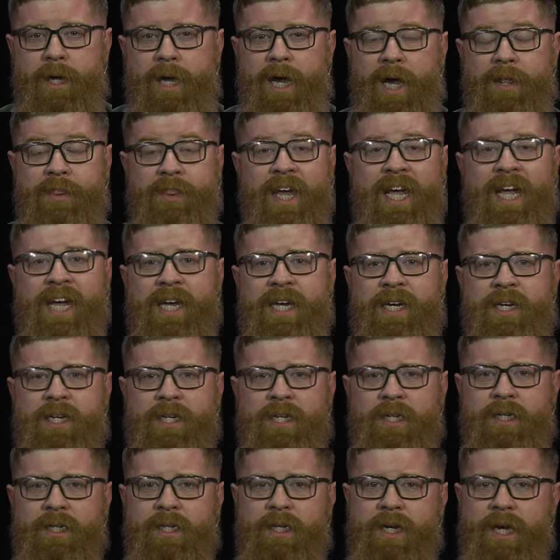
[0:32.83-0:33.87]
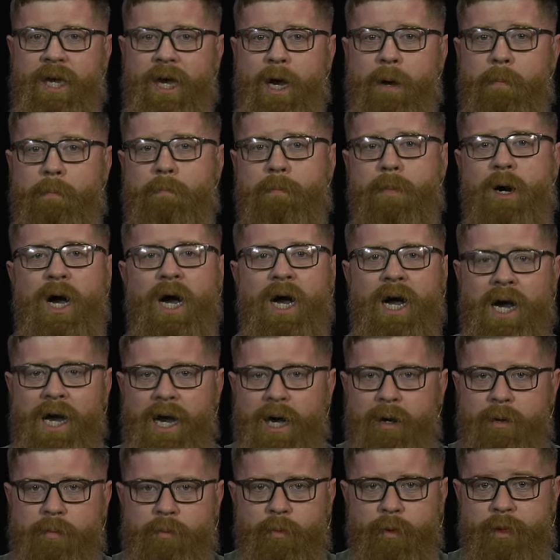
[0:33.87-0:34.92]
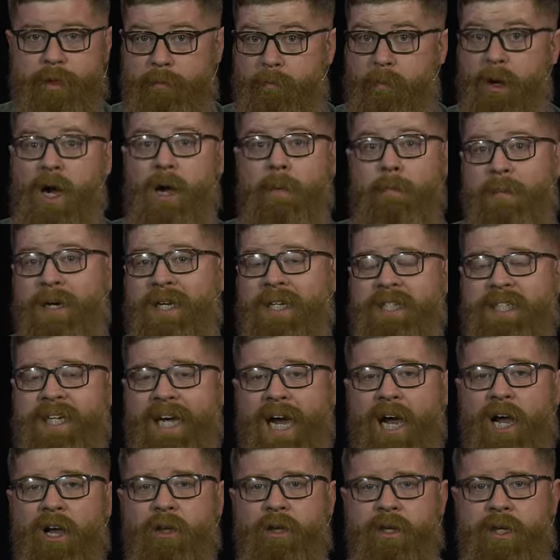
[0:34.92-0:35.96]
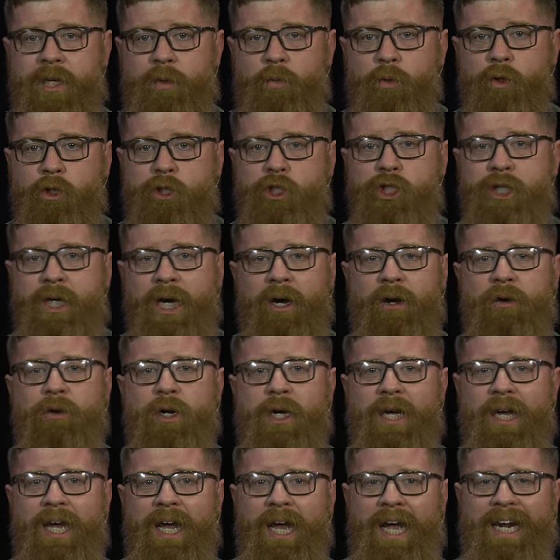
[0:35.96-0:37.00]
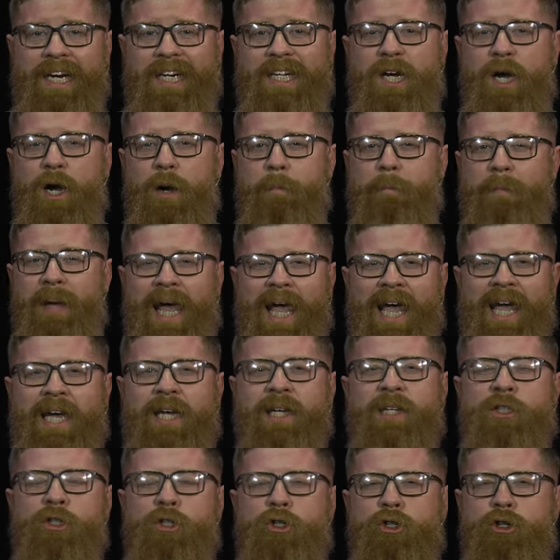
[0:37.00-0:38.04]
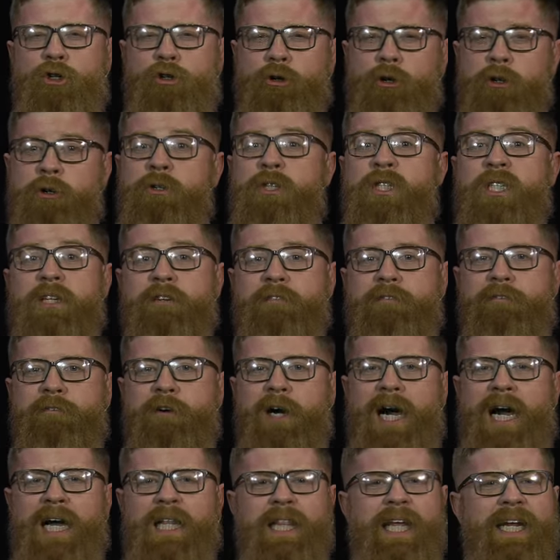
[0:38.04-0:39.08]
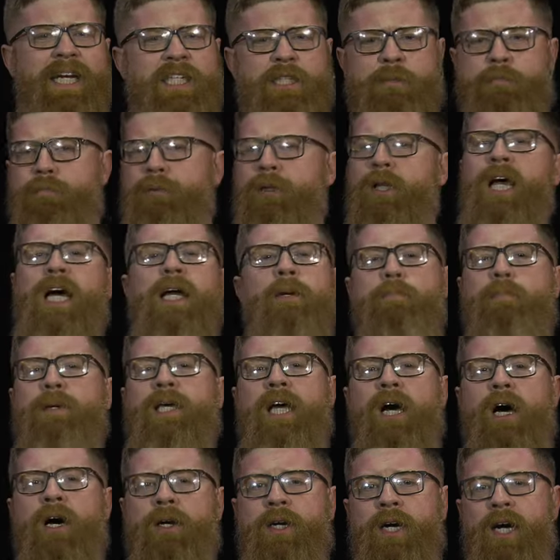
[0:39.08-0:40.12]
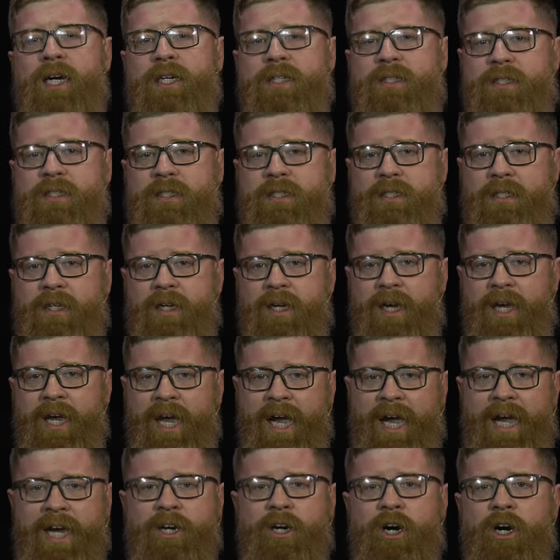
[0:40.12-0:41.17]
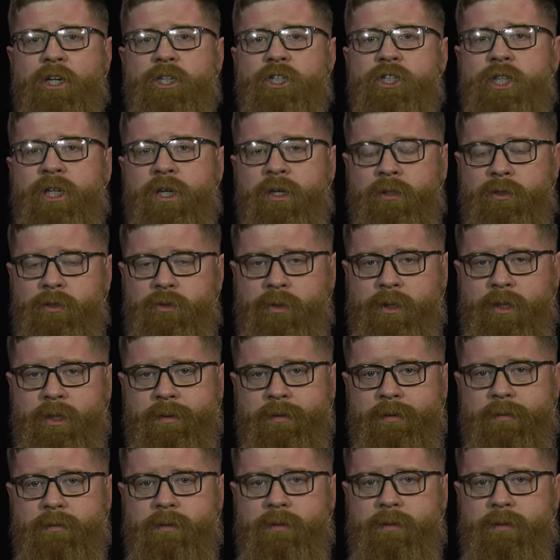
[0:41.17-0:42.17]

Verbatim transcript: And then a mob with mob mentality will shout and command, Crucify, let his blood be on us and our children.